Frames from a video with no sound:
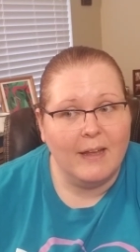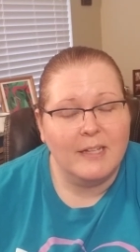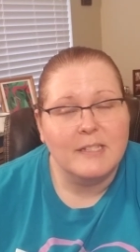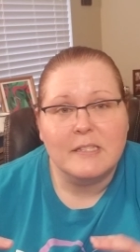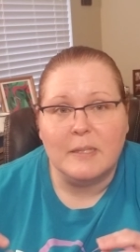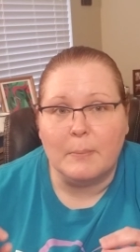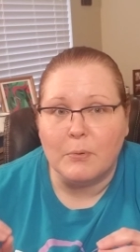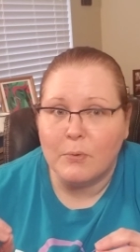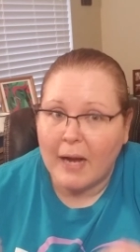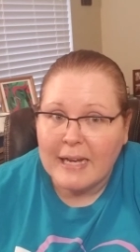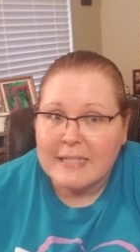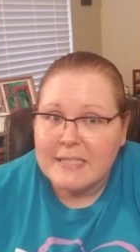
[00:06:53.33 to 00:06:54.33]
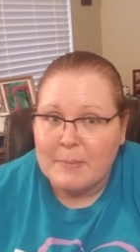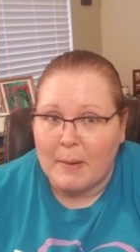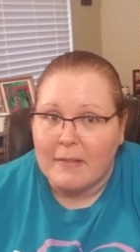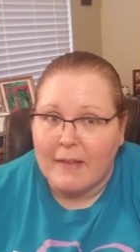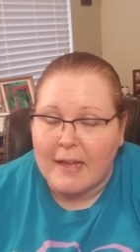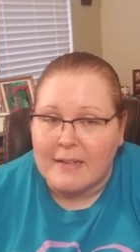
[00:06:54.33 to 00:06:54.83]
surprised
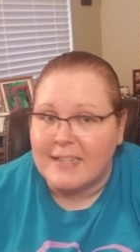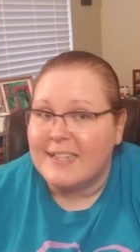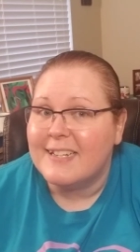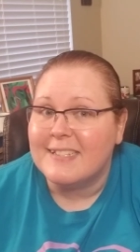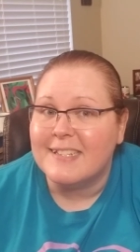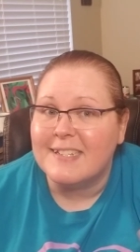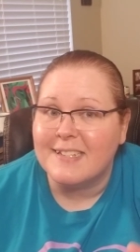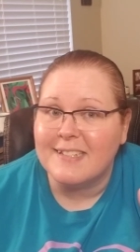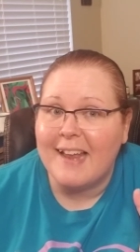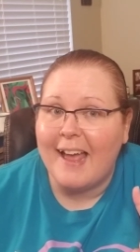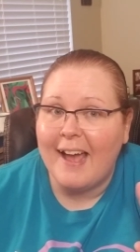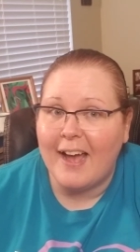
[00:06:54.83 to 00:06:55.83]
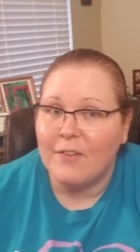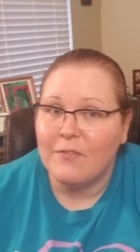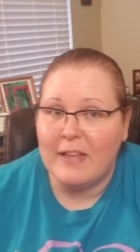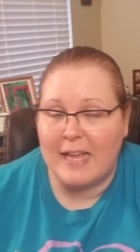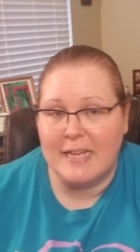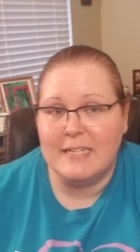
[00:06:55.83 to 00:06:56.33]
by the ending because it doesn't
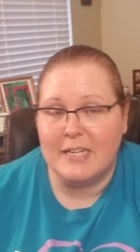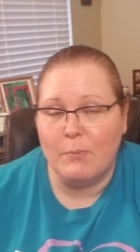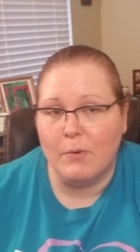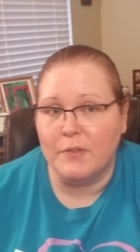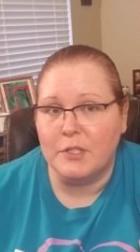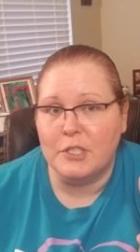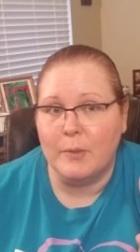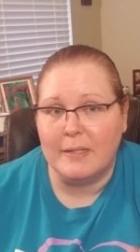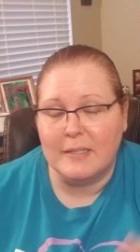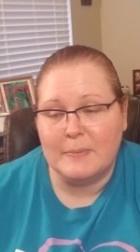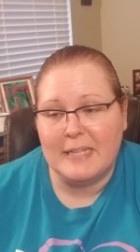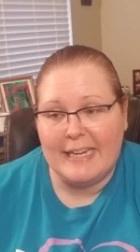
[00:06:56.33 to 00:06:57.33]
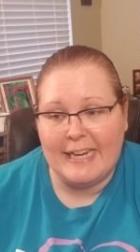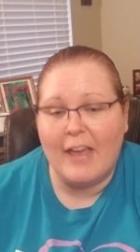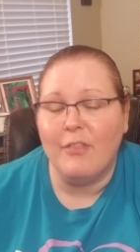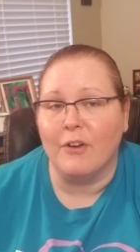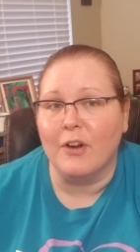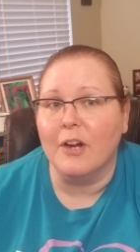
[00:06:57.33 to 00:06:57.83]
have the ending where the two end up
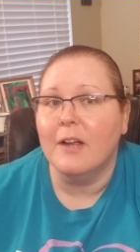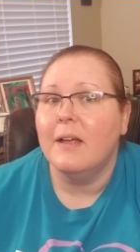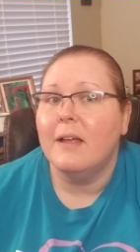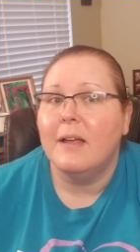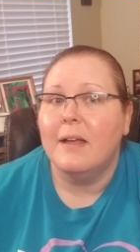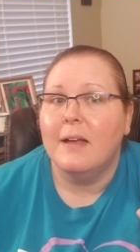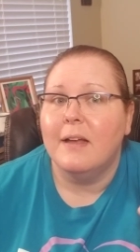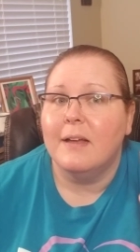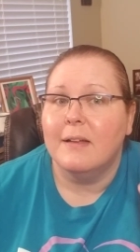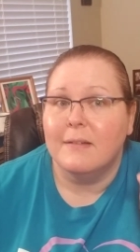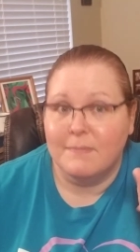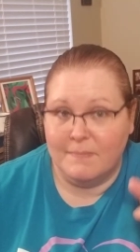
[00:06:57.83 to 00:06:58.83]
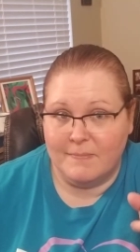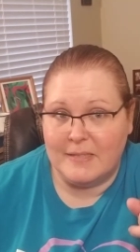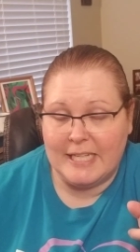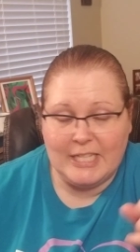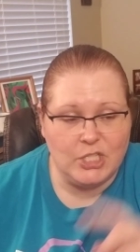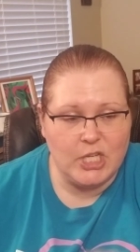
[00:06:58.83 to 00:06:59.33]
together
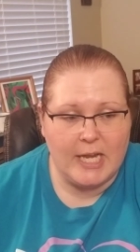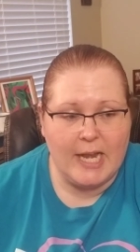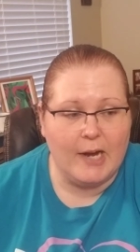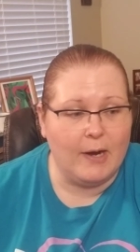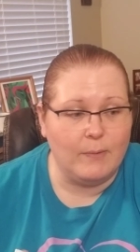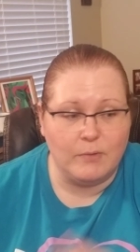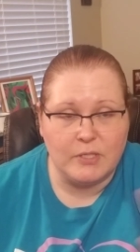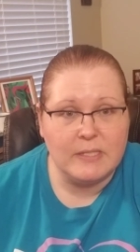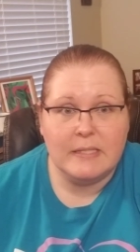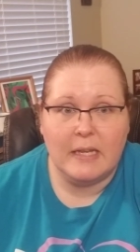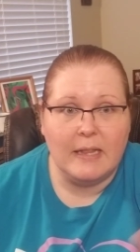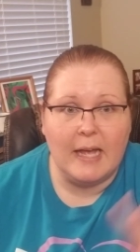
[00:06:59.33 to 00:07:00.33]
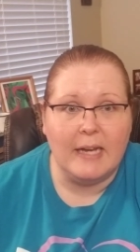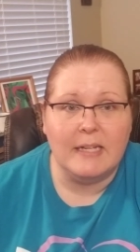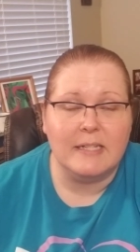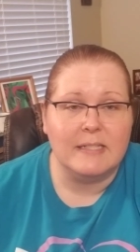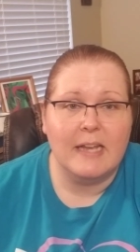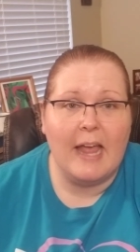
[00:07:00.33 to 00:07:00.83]
like Jane Eyre. I will just say that.
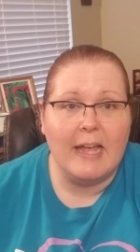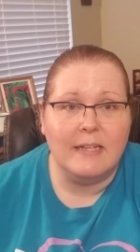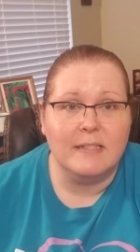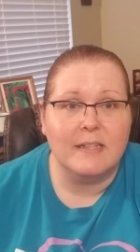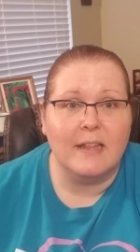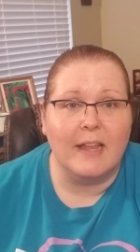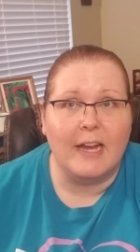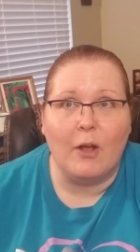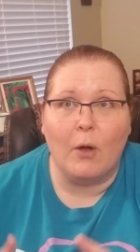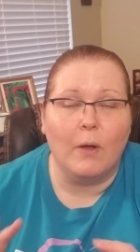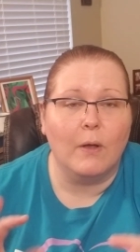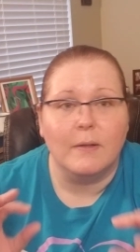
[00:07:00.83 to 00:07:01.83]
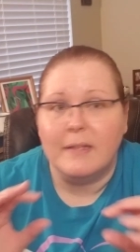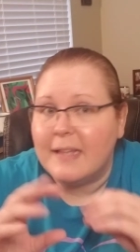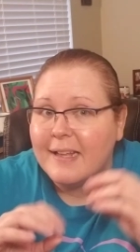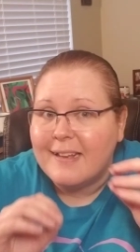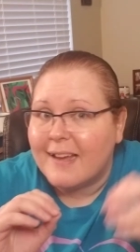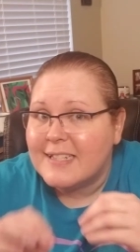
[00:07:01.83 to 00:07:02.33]
It doesn't end like all
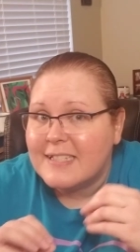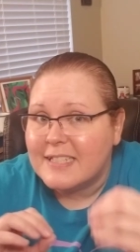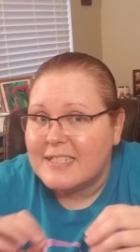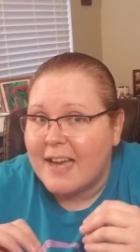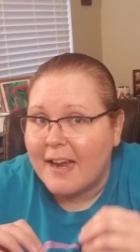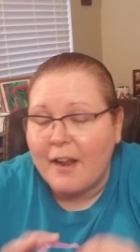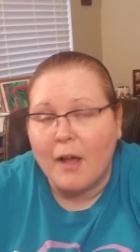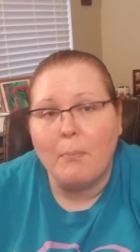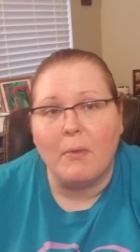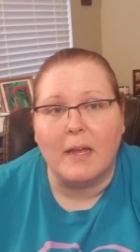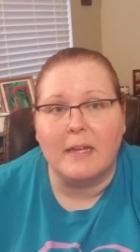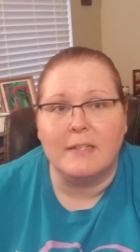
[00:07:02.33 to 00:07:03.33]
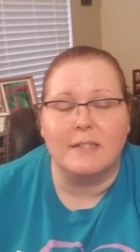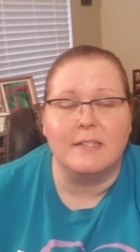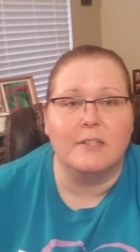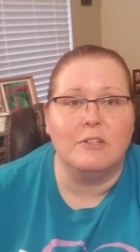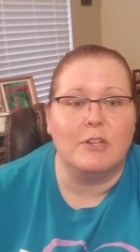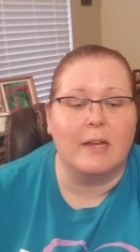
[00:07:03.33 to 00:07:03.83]
n- nicely tied up like it
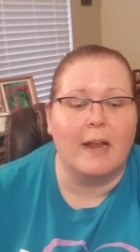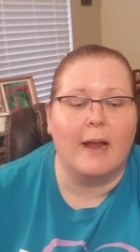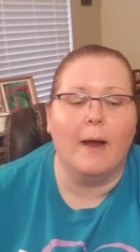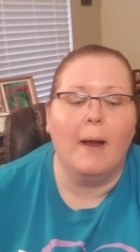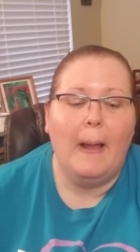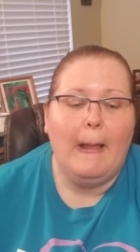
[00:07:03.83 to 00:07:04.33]
does in Jane Eyre.